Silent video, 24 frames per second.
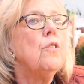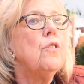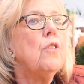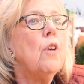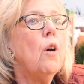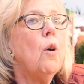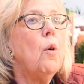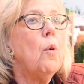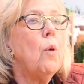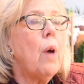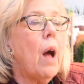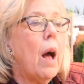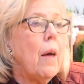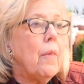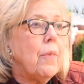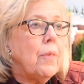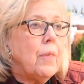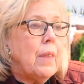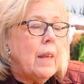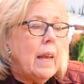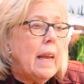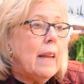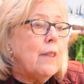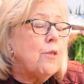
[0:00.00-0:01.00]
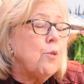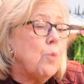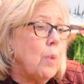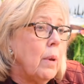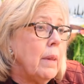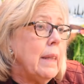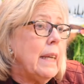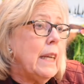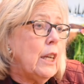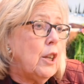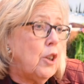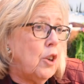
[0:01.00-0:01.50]
So it's
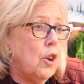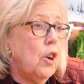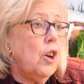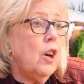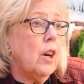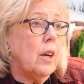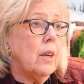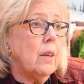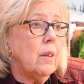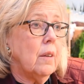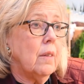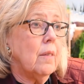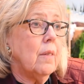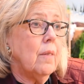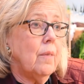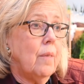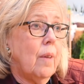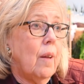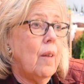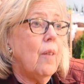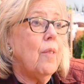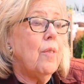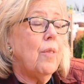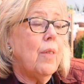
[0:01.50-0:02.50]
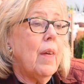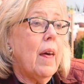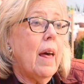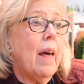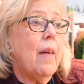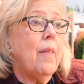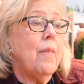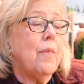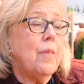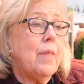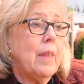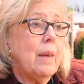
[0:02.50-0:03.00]
really good
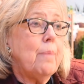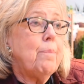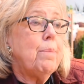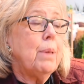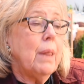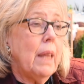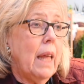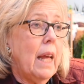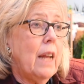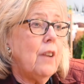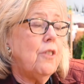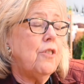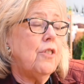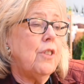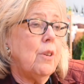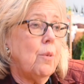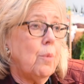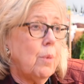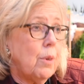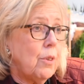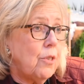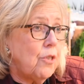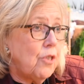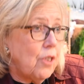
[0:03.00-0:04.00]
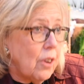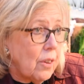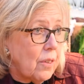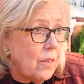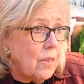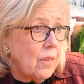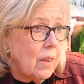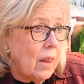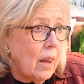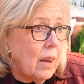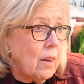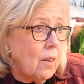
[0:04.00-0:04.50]
that the pledge that was
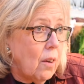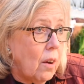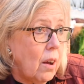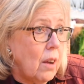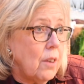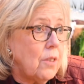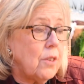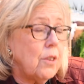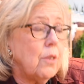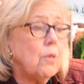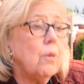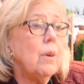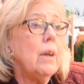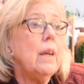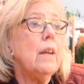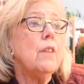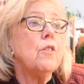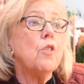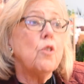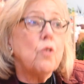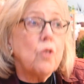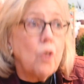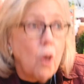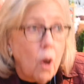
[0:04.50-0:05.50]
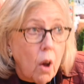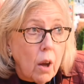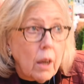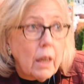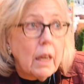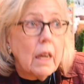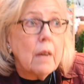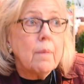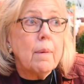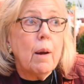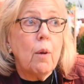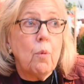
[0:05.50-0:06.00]
just signed onto is
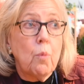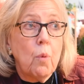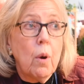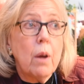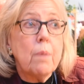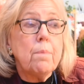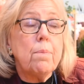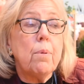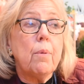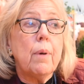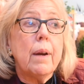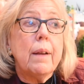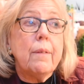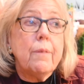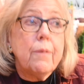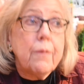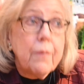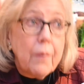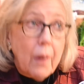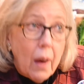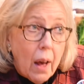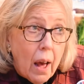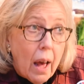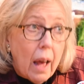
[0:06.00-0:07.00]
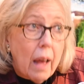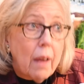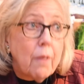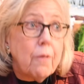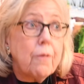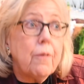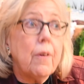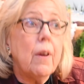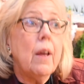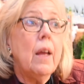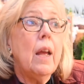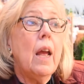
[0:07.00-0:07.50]
talking about 1.5
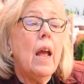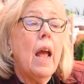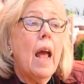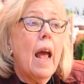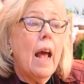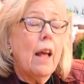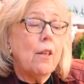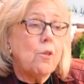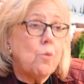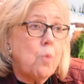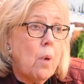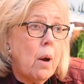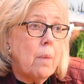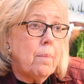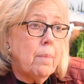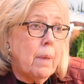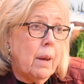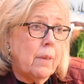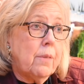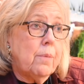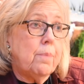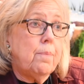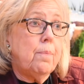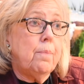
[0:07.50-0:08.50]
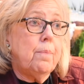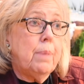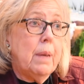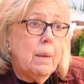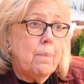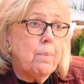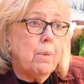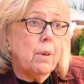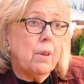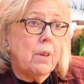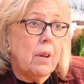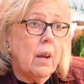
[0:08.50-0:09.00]
as what must
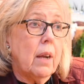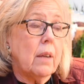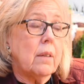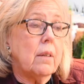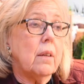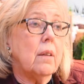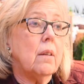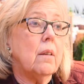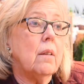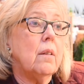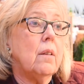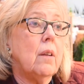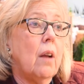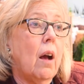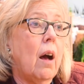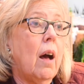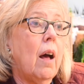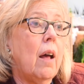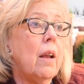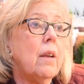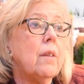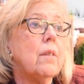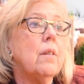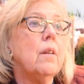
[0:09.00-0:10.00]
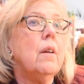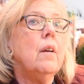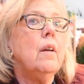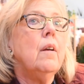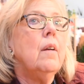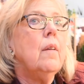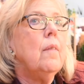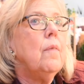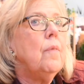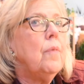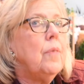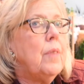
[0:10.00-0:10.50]
be protected, not
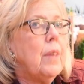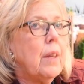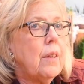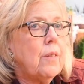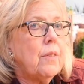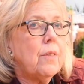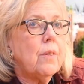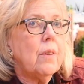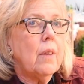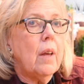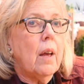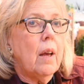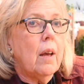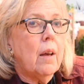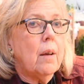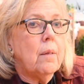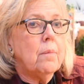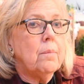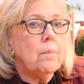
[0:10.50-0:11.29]
this,